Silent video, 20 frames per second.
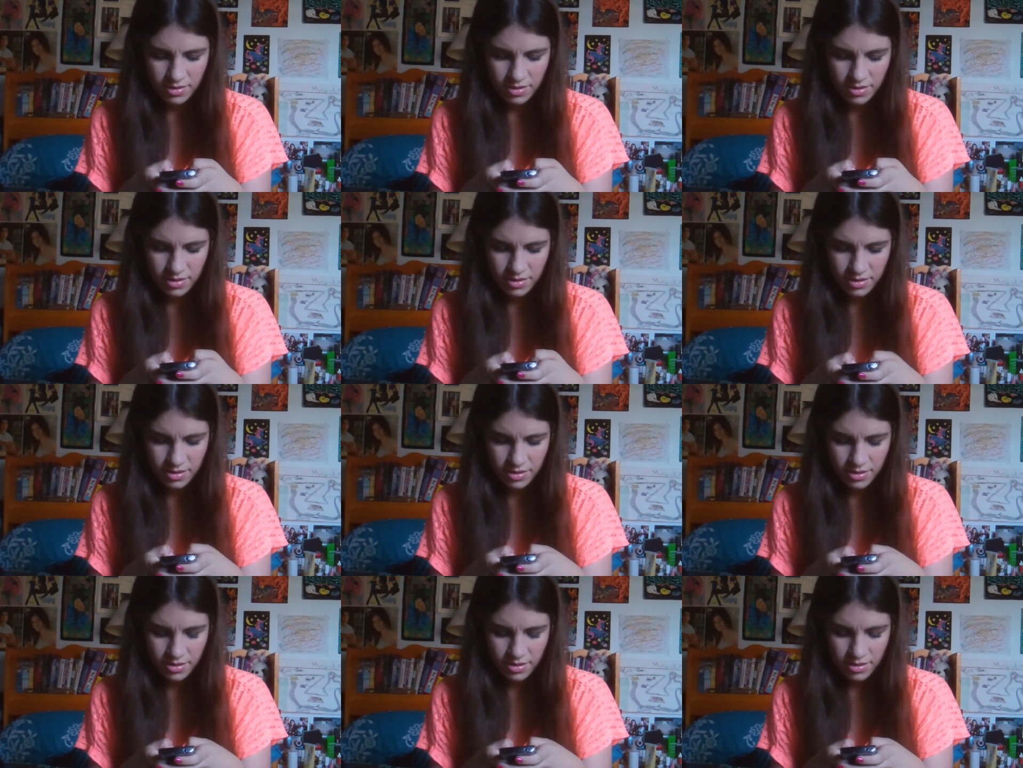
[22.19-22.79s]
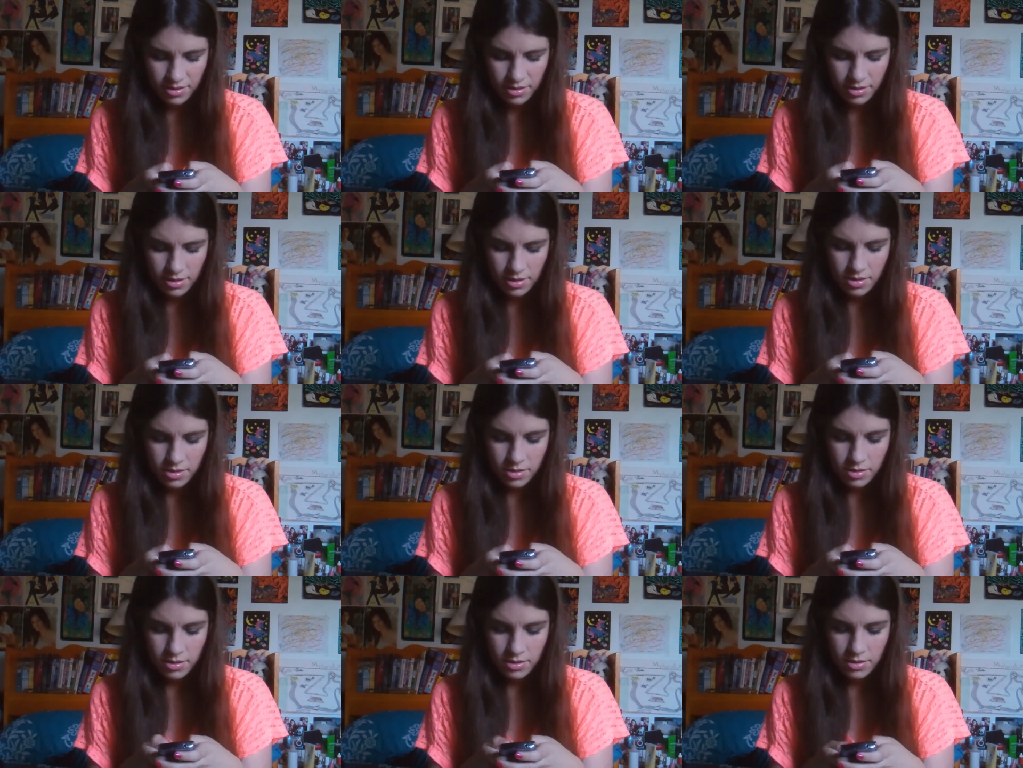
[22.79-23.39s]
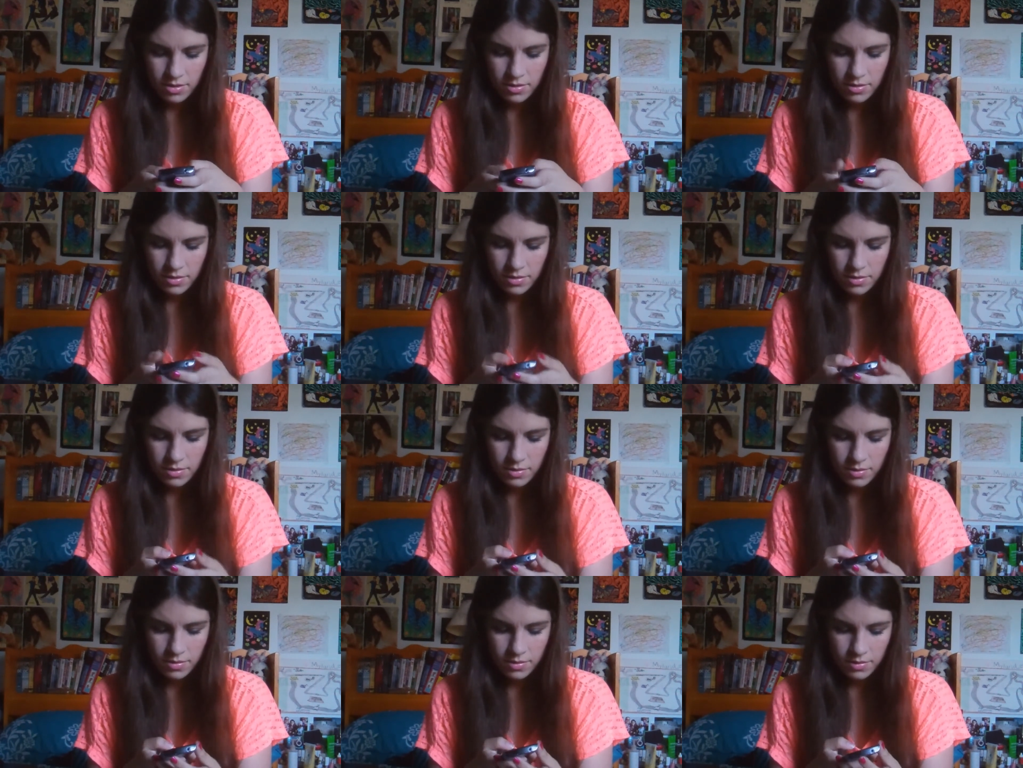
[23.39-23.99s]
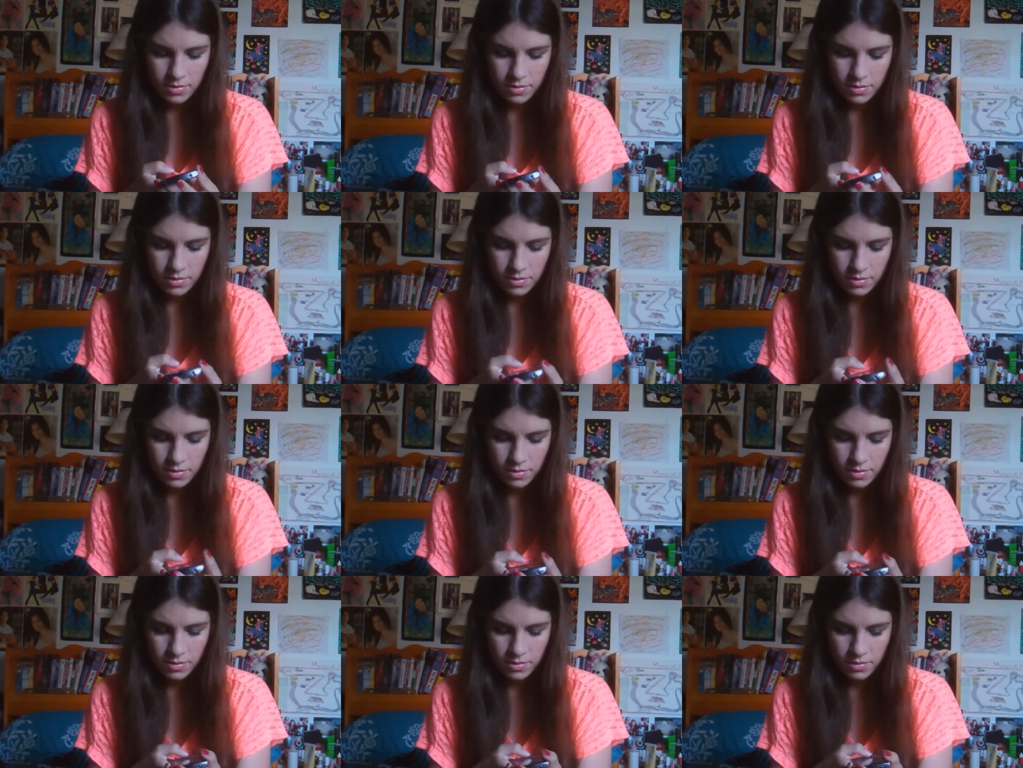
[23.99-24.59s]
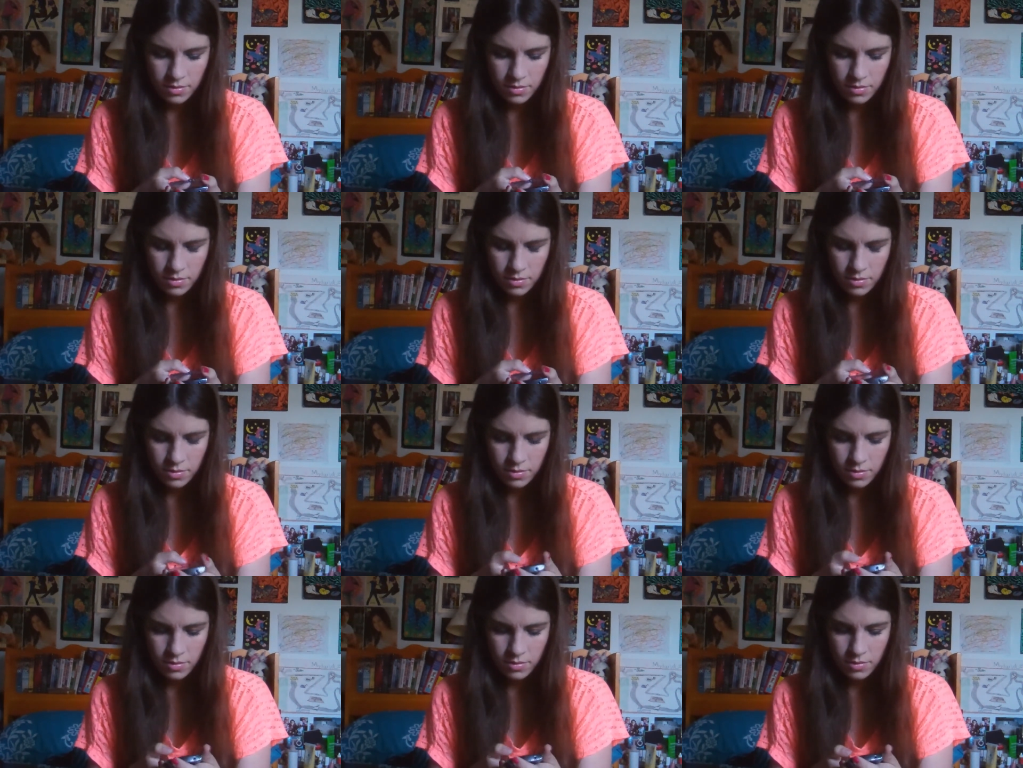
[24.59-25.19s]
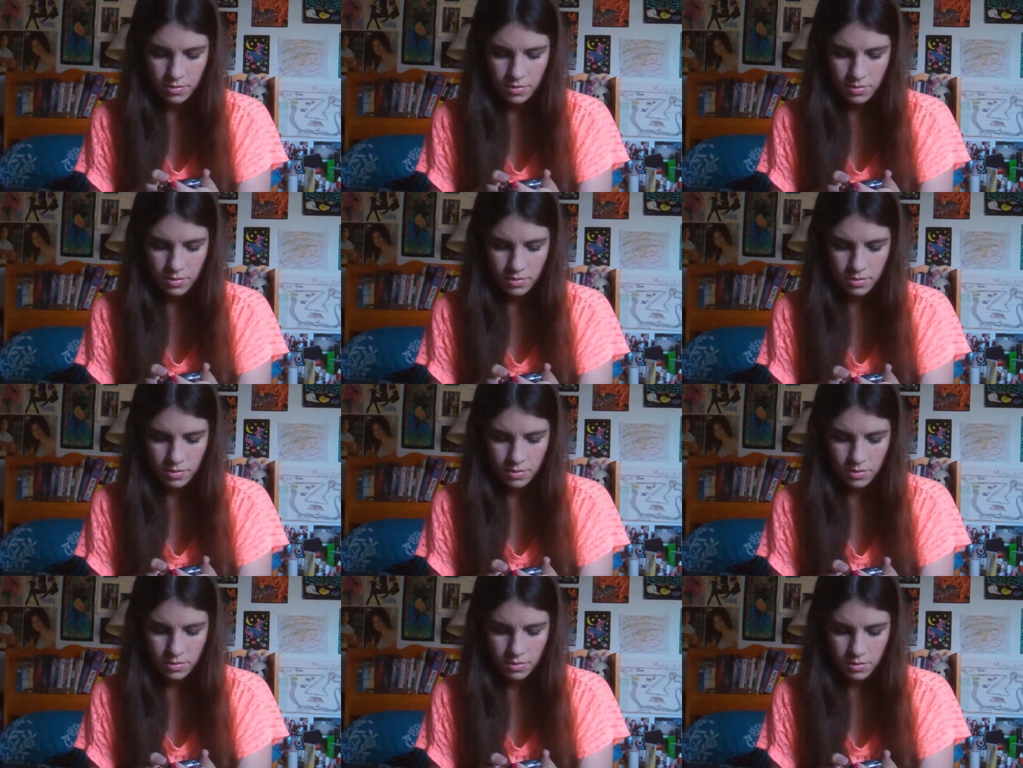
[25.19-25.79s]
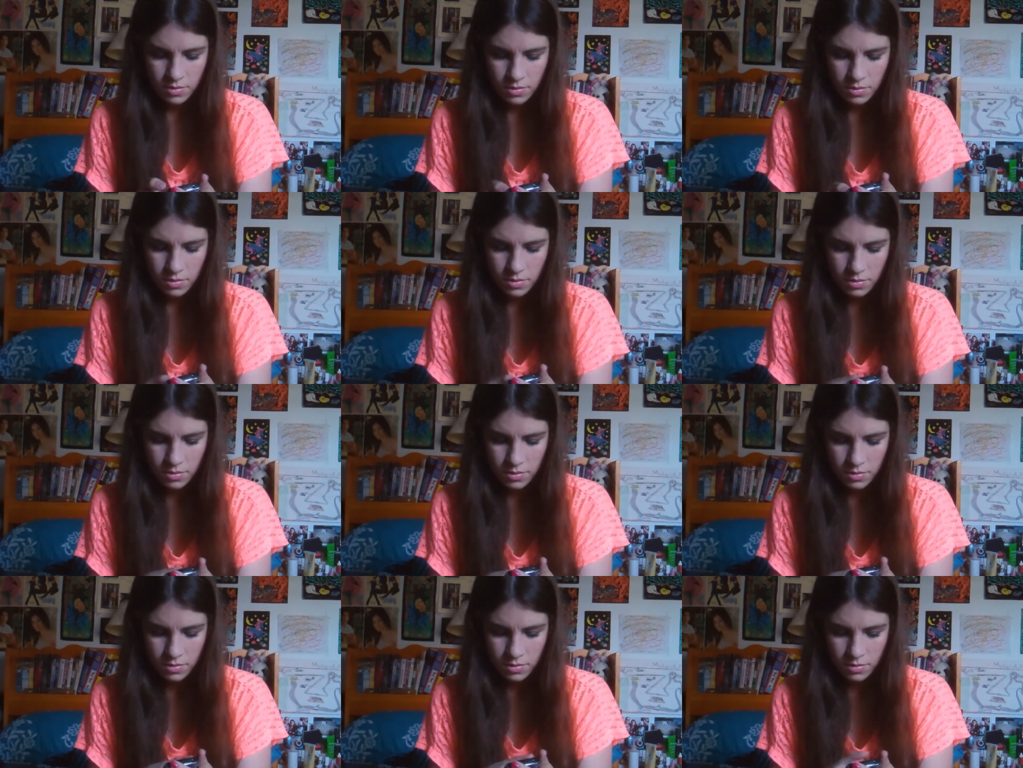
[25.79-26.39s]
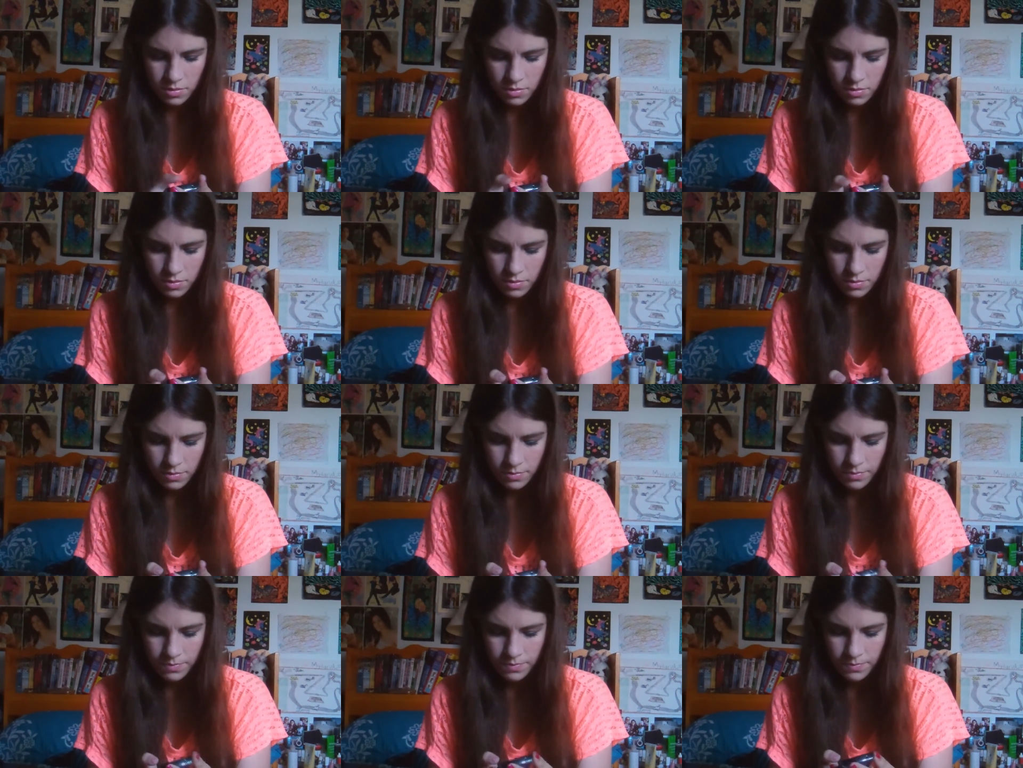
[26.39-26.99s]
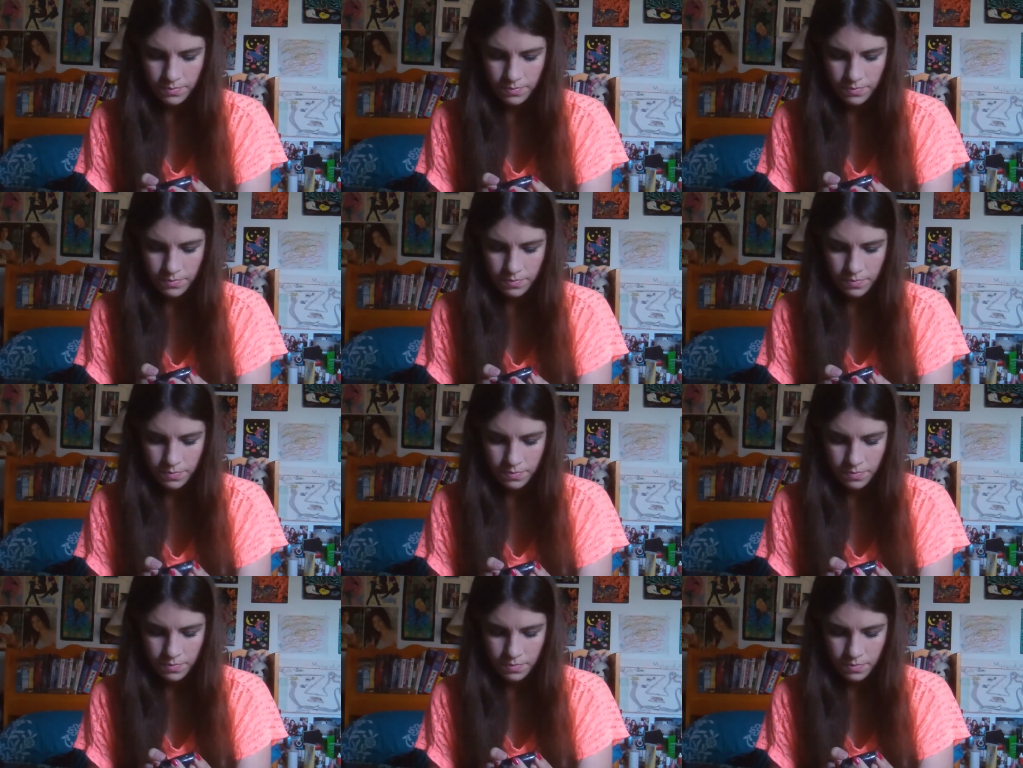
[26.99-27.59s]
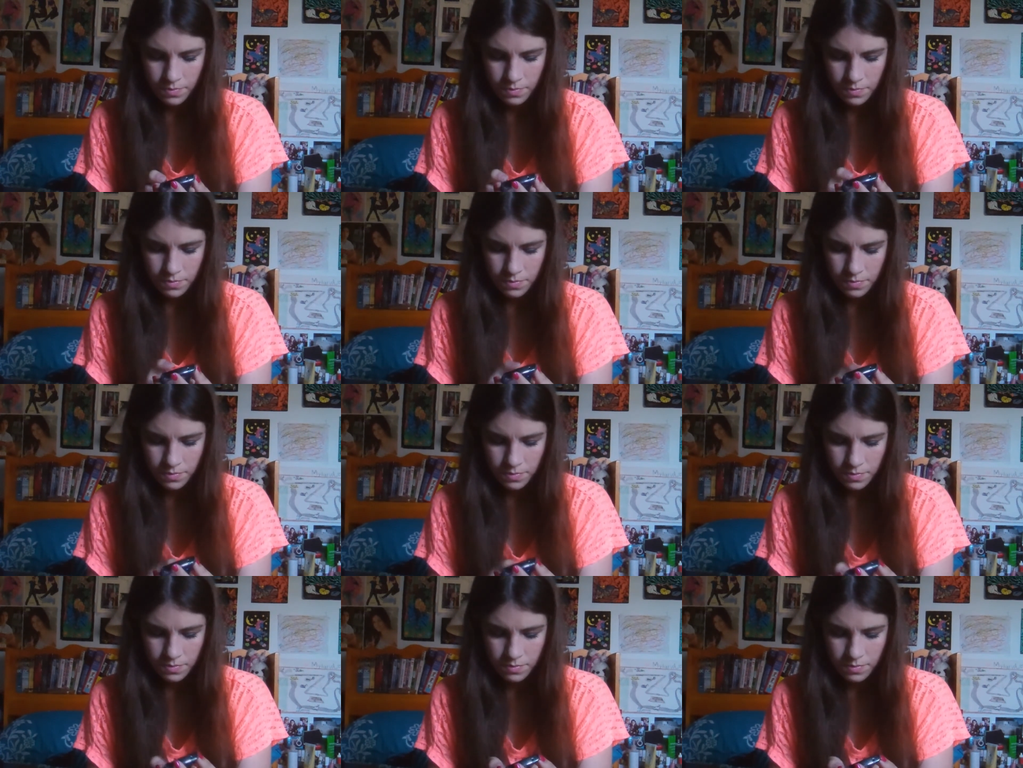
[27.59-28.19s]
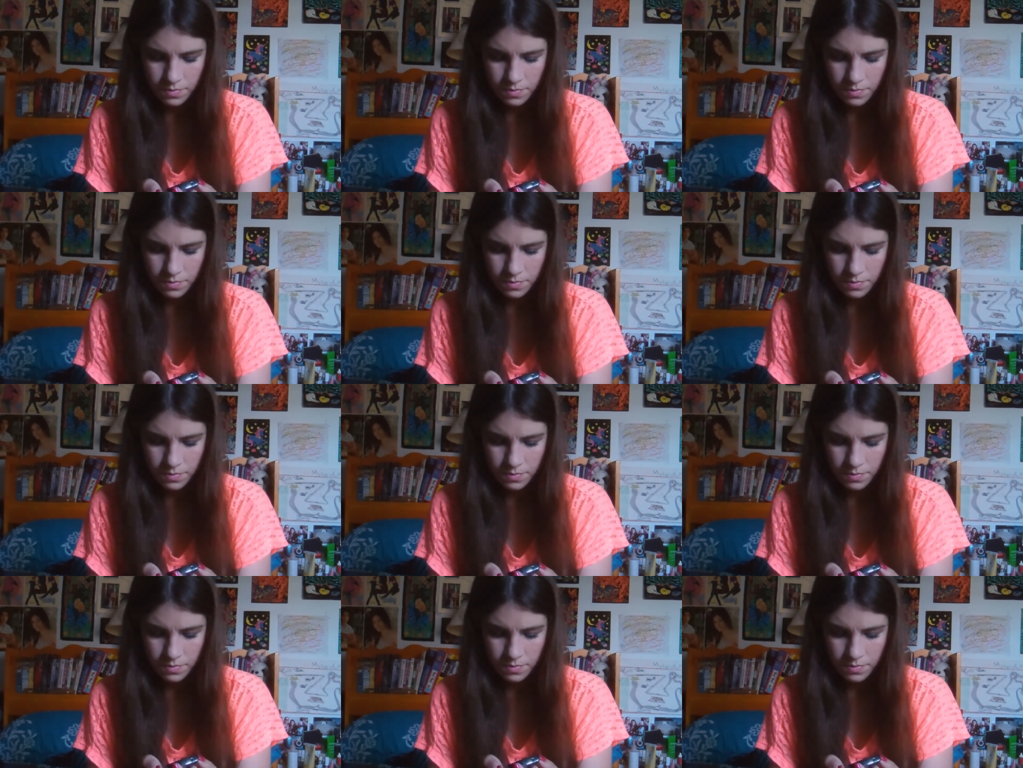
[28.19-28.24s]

[no speech]